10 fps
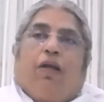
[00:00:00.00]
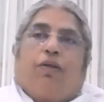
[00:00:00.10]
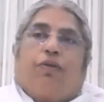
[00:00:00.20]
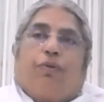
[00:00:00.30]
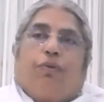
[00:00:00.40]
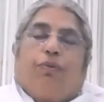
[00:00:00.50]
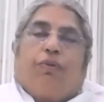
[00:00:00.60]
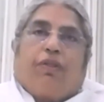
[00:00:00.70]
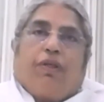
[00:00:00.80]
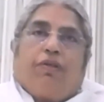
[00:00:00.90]

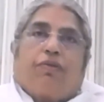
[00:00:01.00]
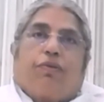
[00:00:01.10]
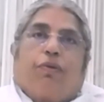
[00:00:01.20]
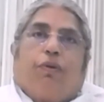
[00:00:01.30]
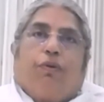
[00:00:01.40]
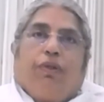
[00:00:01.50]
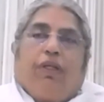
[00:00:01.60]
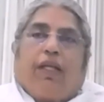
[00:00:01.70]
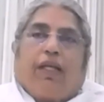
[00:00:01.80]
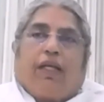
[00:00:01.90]
through this
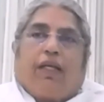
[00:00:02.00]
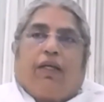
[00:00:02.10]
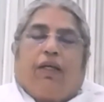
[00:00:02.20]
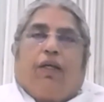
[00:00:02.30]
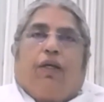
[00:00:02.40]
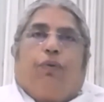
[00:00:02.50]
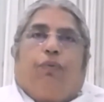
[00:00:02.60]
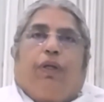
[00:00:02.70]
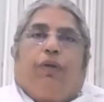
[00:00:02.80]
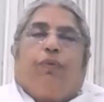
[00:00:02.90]
only
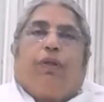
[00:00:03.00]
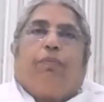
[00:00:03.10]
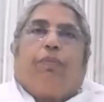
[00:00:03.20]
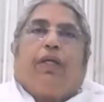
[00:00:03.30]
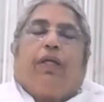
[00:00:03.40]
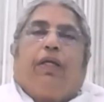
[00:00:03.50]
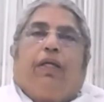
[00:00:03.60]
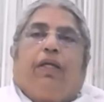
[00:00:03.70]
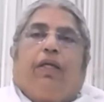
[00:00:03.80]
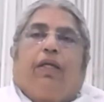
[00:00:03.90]
we will
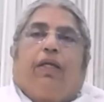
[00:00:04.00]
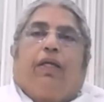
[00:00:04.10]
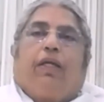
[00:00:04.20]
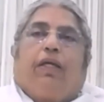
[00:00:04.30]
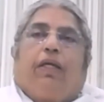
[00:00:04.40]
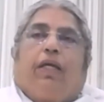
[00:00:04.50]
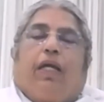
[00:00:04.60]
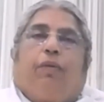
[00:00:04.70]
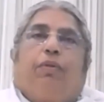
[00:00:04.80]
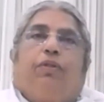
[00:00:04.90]
be
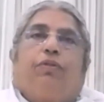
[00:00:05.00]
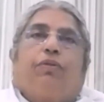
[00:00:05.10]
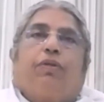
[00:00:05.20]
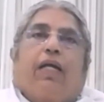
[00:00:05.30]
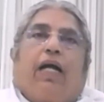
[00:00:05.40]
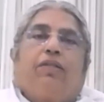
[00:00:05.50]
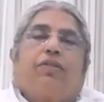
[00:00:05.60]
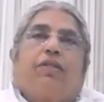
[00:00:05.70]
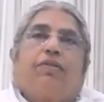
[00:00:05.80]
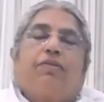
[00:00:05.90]
able to
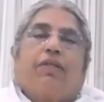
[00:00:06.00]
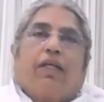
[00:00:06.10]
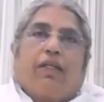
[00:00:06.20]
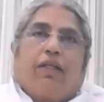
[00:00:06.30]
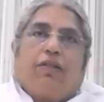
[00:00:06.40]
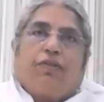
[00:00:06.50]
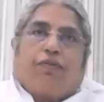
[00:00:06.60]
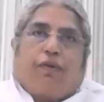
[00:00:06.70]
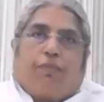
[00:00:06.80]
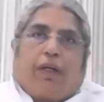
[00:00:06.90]
catch the signals
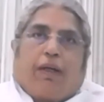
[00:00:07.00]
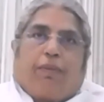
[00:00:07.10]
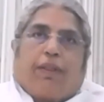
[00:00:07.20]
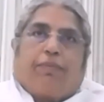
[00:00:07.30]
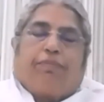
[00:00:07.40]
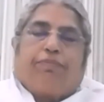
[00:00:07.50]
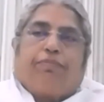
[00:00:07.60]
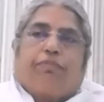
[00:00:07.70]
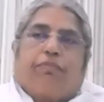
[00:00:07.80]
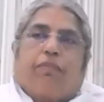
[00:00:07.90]
from Baba.
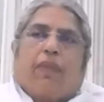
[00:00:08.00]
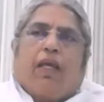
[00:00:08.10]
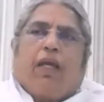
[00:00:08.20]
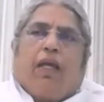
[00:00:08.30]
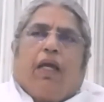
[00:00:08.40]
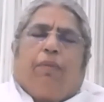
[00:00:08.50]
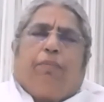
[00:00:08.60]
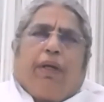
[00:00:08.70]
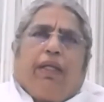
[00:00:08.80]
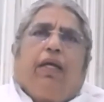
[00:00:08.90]

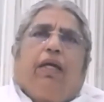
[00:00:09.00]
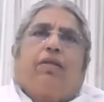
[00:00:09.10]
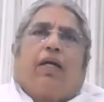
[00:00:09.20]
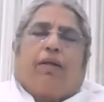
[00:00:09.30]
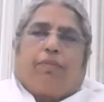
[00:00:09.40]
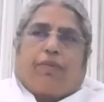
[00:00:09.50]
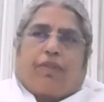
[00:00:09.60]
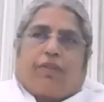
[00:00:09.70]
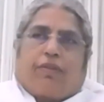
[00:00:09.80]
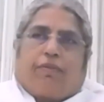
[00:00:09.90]
Many a
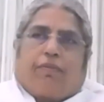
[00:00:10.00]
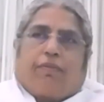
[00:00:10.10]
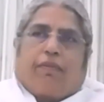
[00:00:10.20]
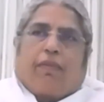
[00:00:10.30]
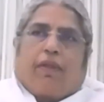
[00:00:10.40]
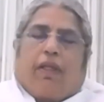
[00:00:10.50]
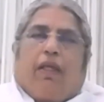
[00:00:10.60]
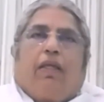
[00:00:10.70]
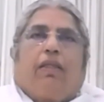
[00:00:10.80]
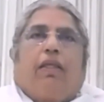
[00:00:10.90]
times
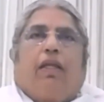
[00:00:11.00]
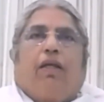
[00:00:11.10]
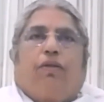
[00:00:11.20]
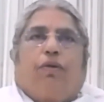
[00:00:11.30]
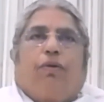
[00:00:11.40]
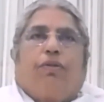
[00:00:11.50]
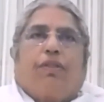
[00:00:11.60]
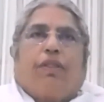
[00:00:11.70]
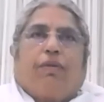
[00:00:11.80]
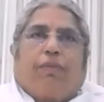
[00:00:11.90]
there are
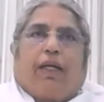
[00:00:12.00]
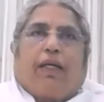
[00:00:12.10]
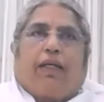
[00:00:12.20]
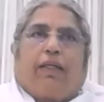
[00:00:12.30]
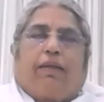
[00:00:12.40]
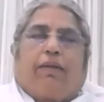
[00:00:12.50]
thoughts in the mind